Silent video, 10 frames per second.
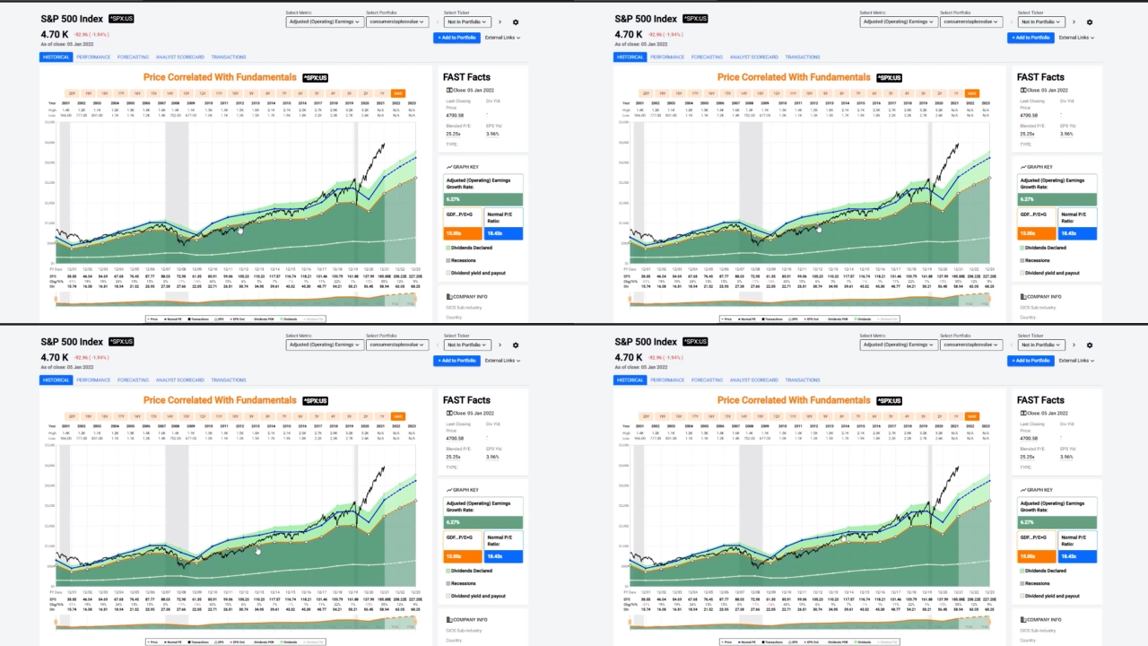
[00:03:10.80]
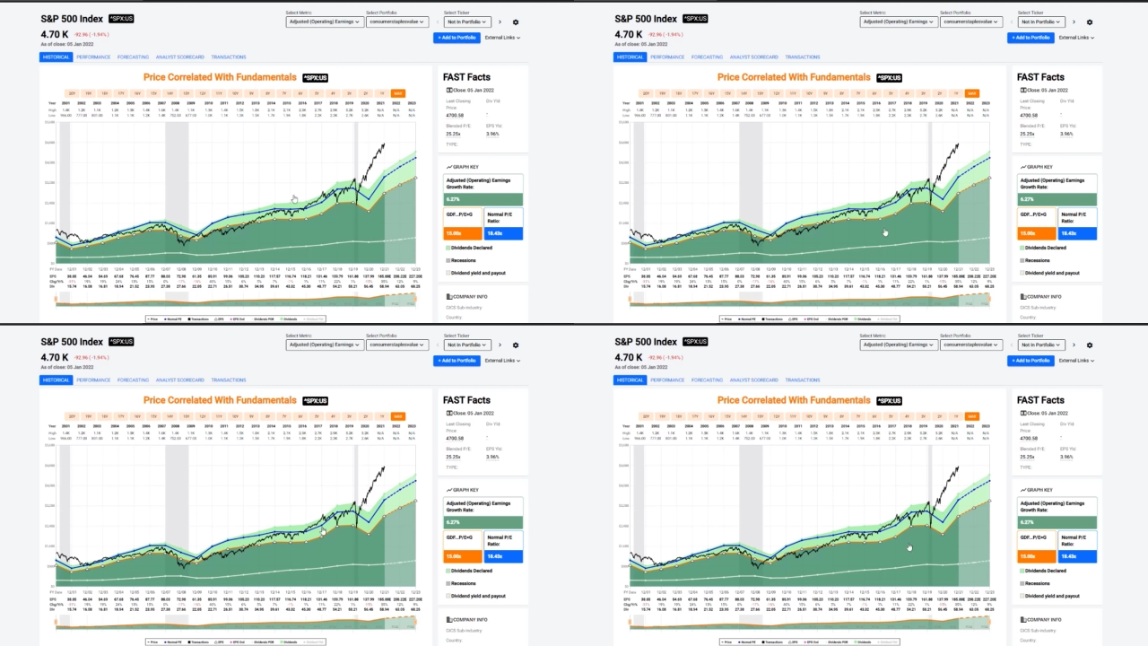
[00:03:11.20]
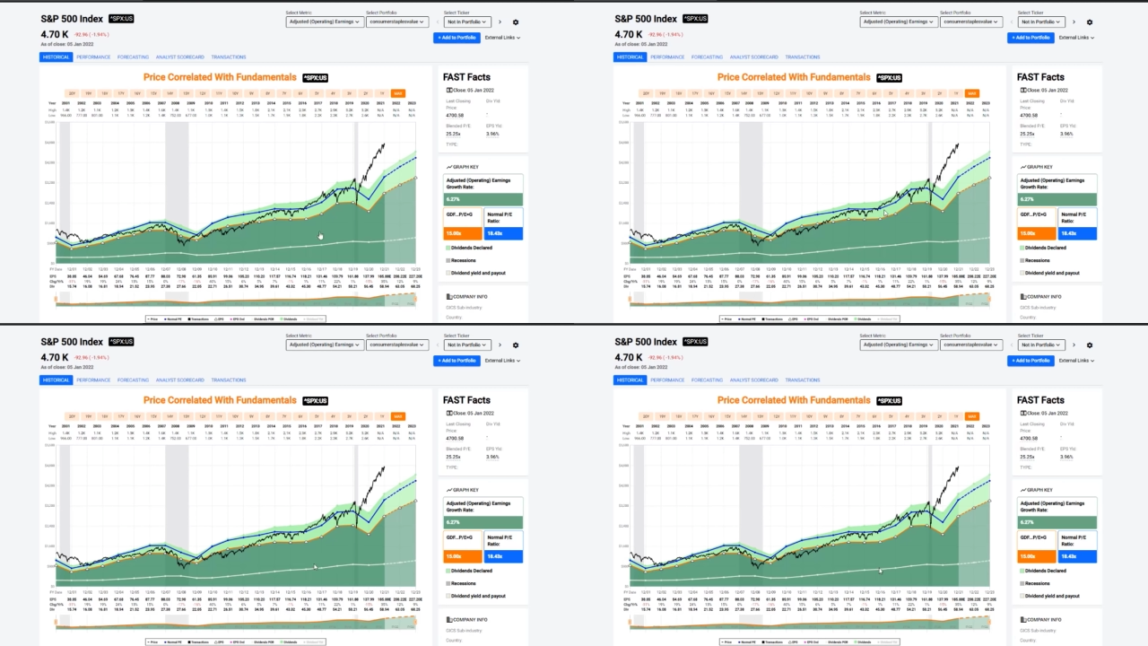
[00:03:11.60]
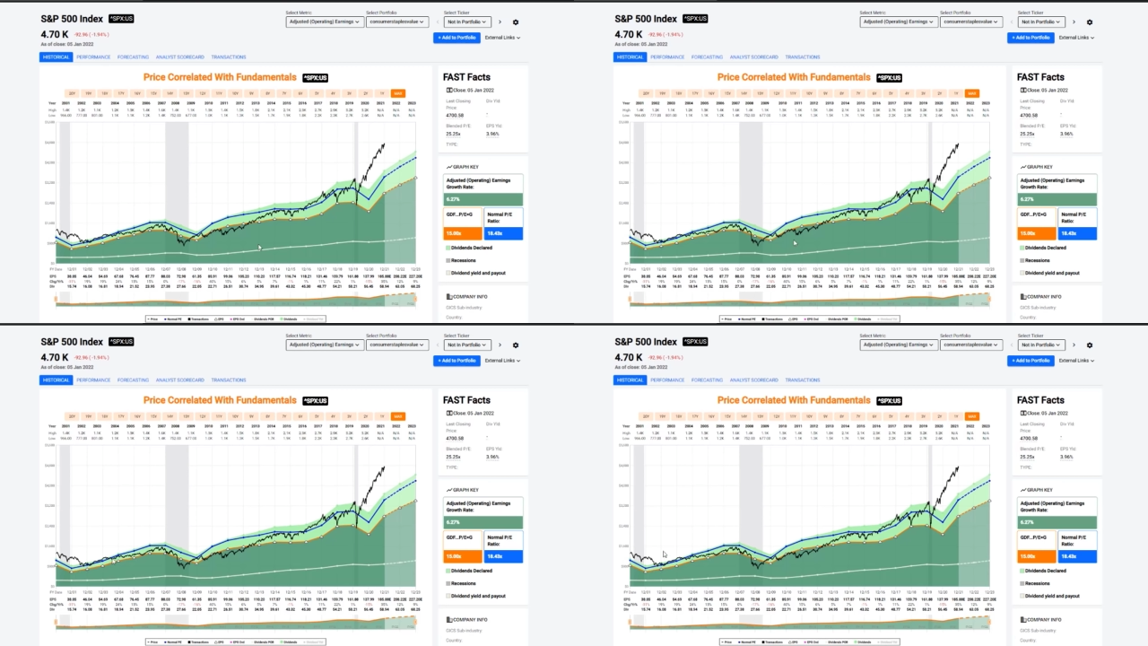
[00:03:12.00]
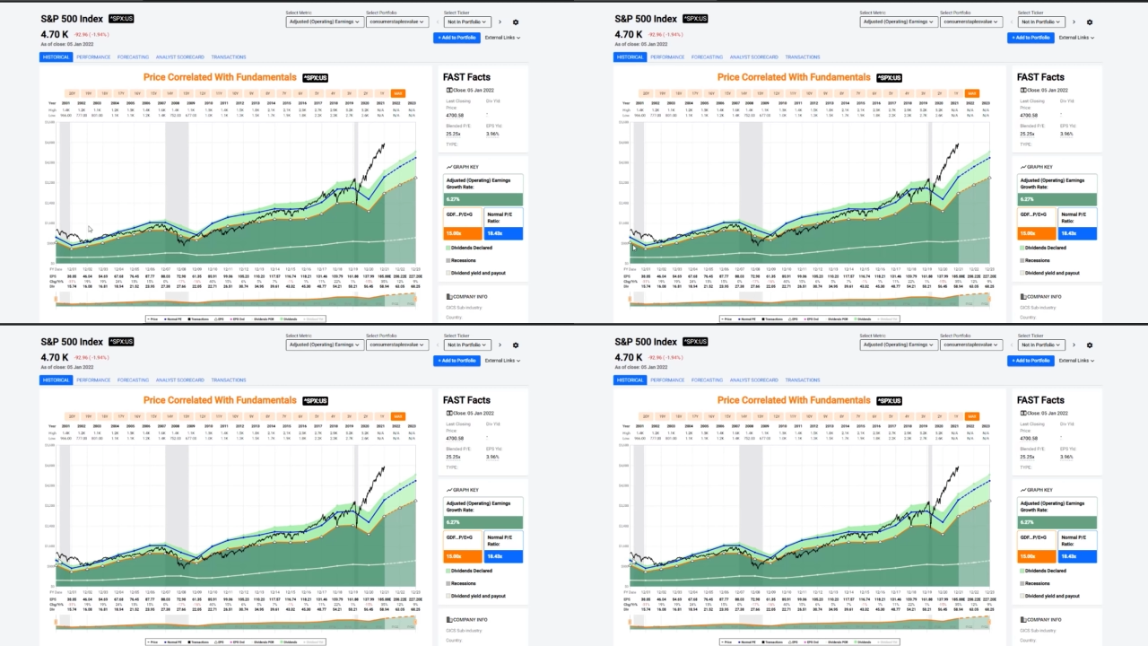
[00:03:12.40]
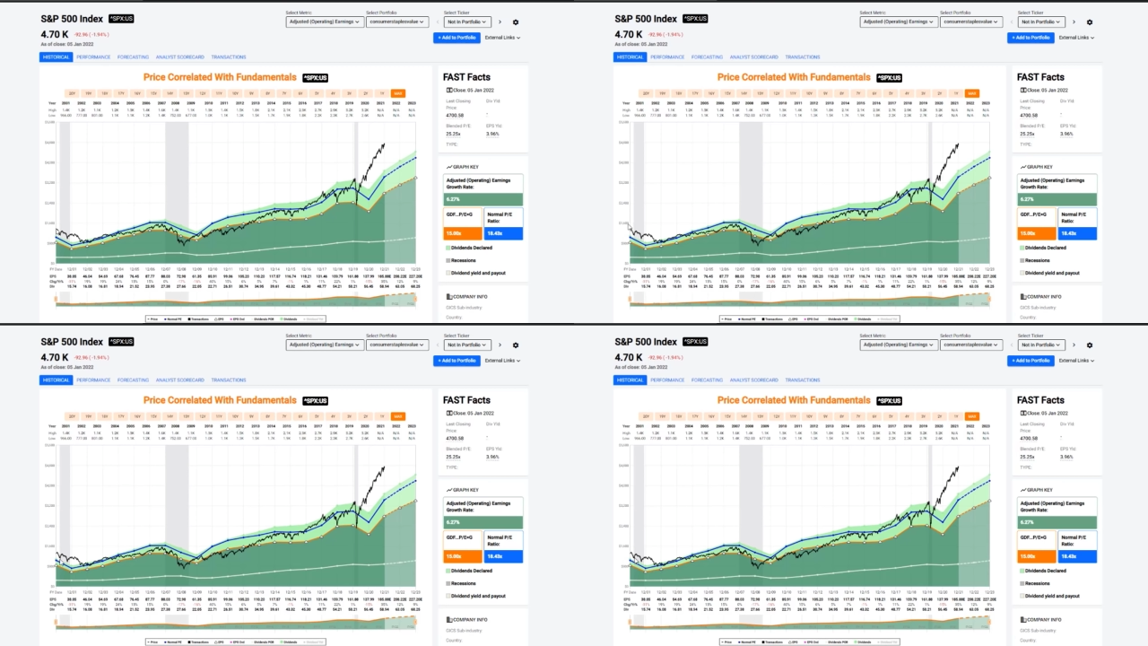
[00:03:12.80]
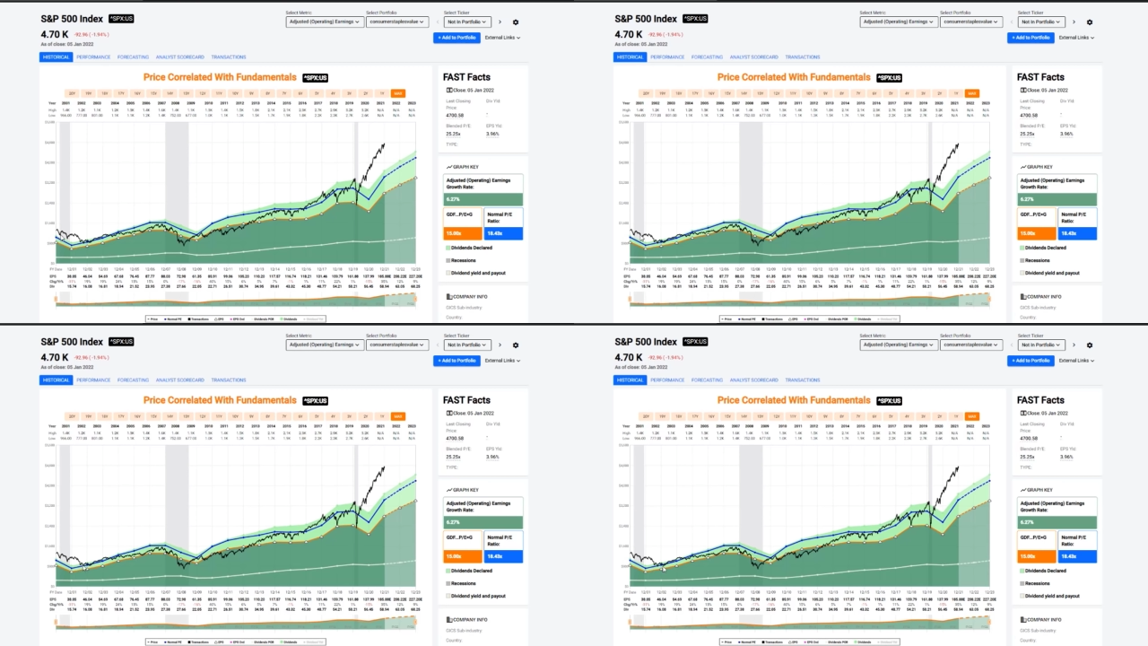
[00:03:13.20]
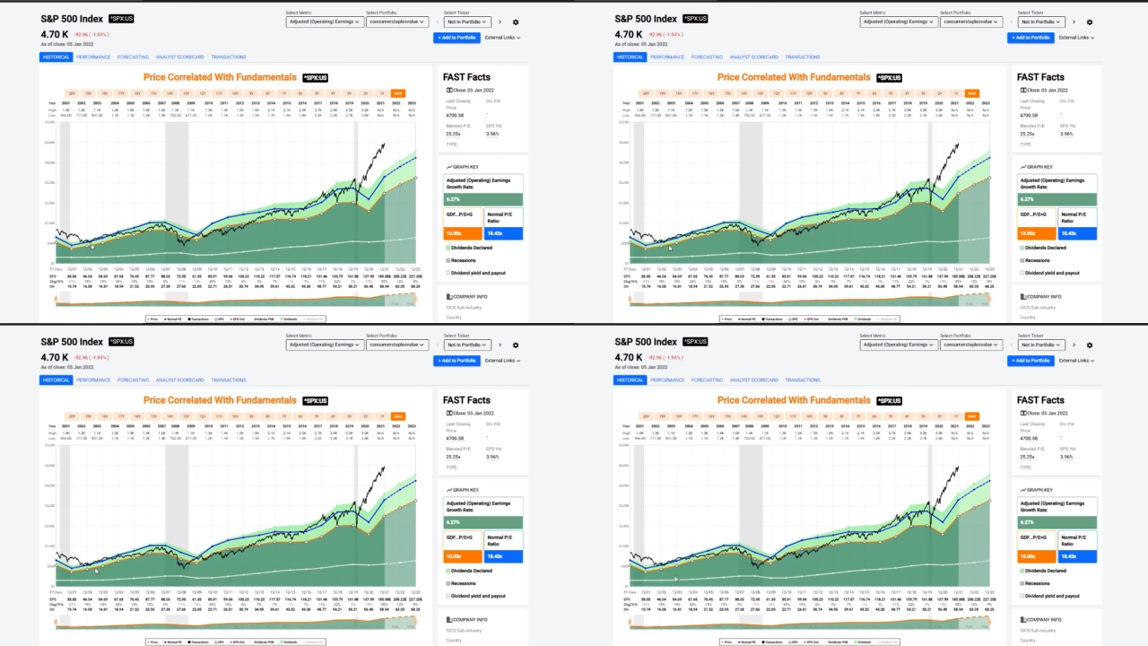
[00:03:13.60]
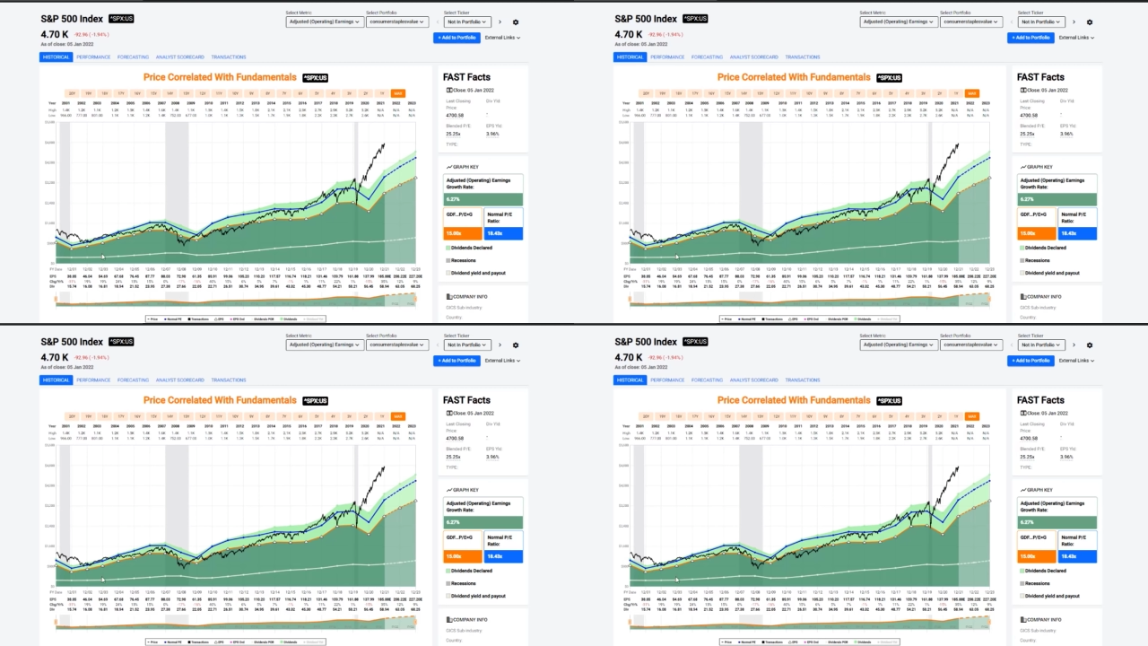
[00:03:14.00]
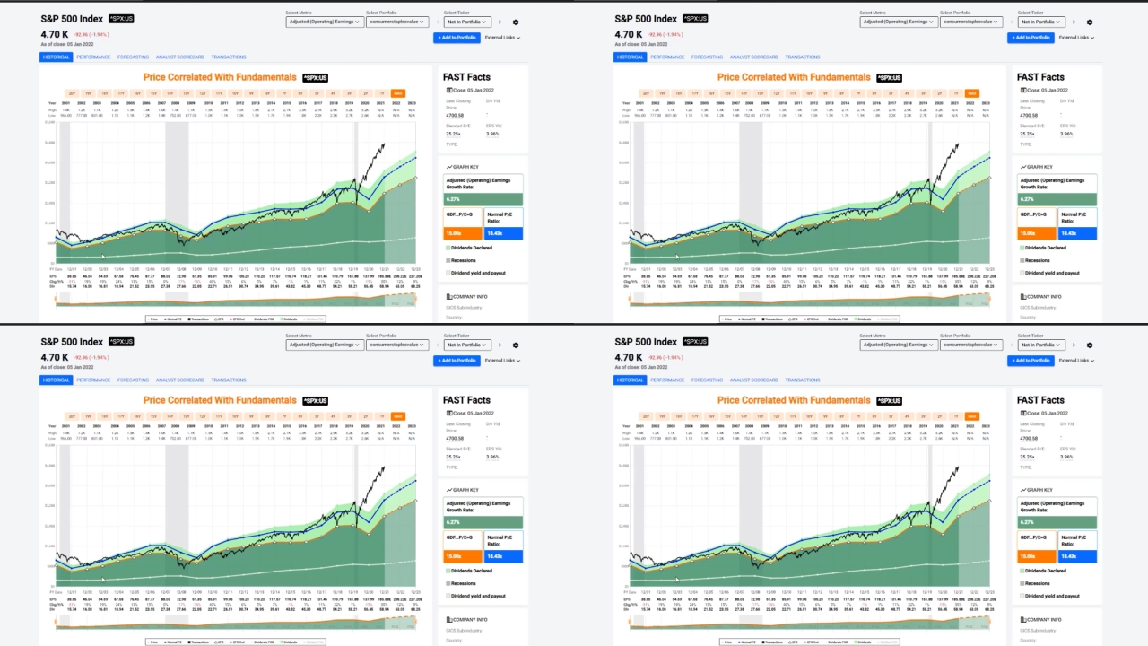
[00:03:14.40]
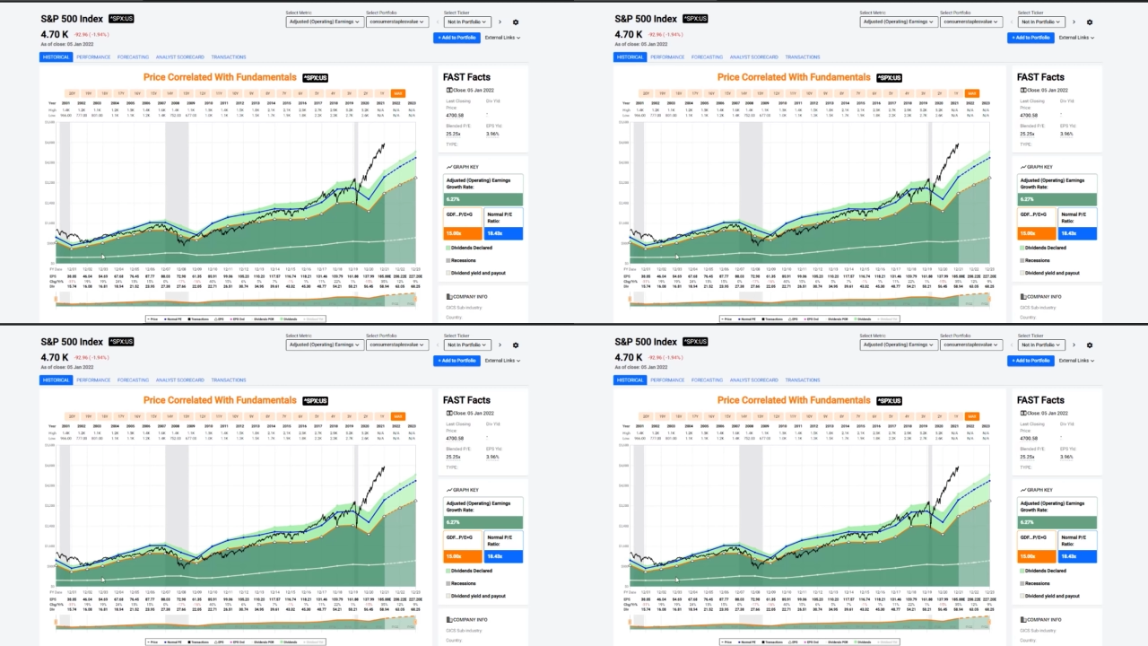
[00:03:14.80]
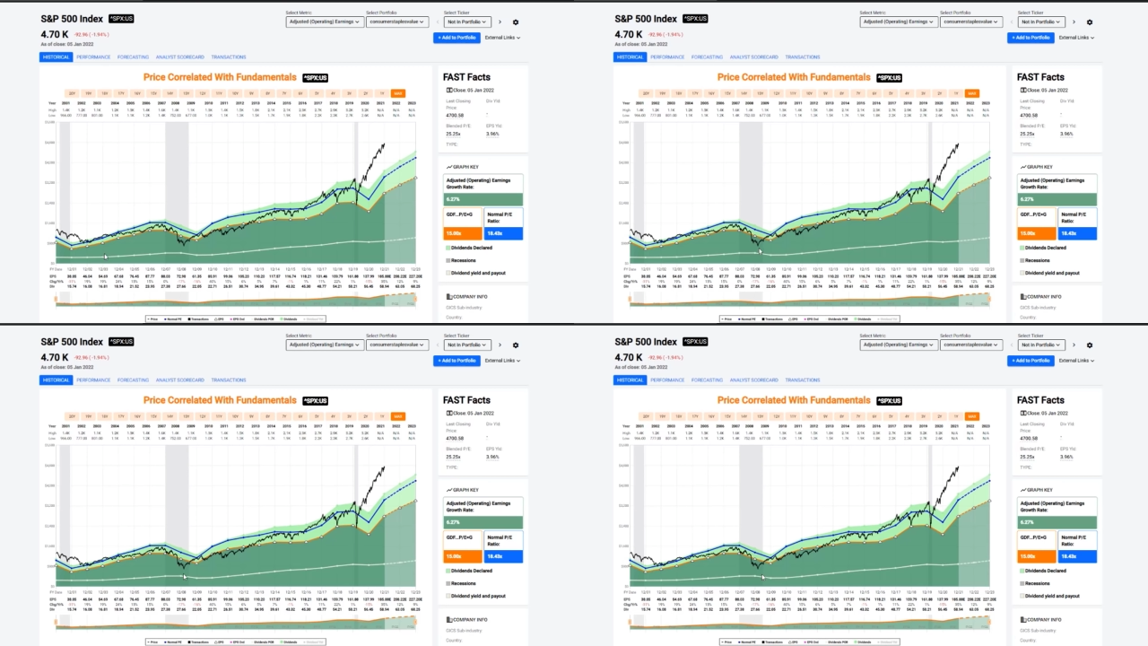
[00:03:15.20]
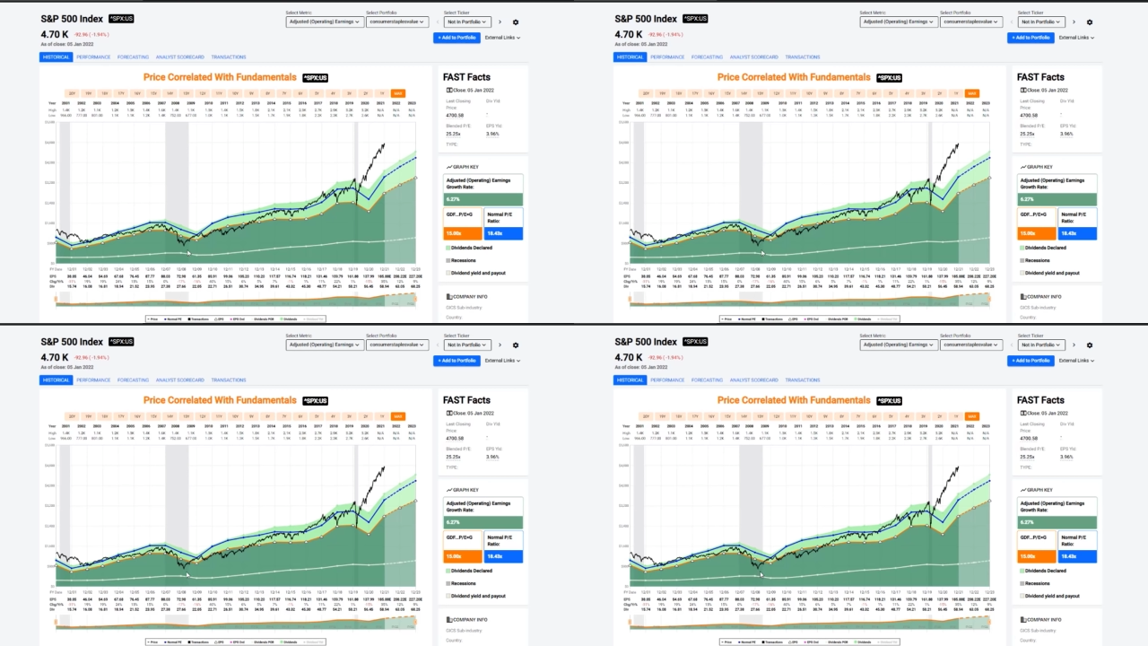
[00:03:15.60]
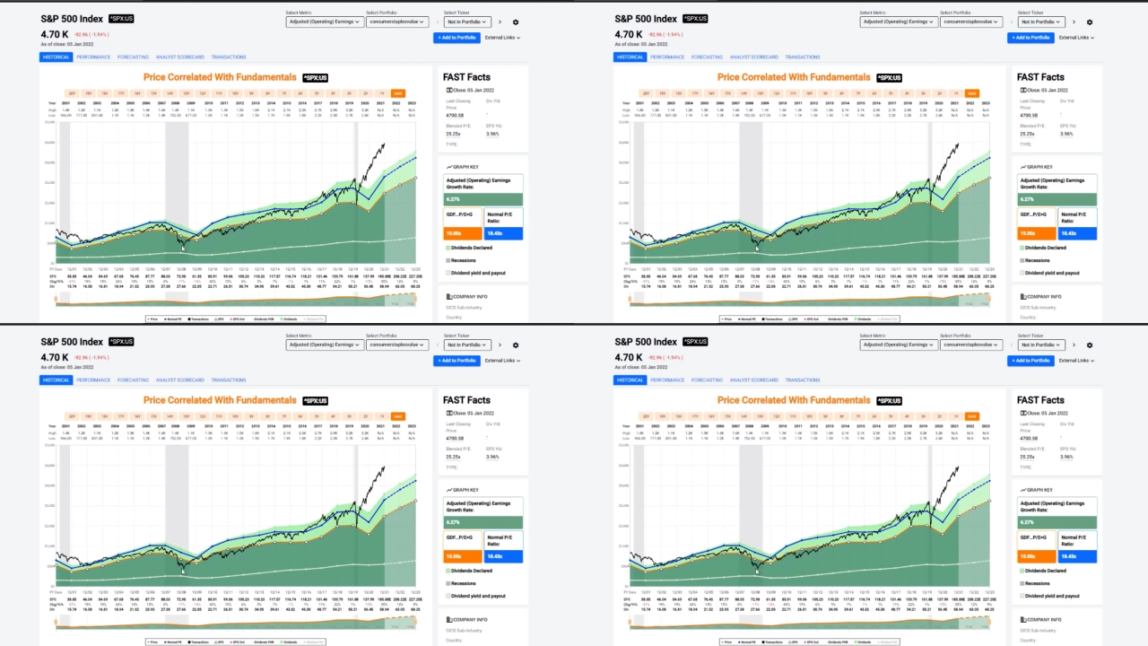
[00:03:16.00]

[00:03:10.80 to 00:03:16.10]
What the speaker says: (no speaker visible)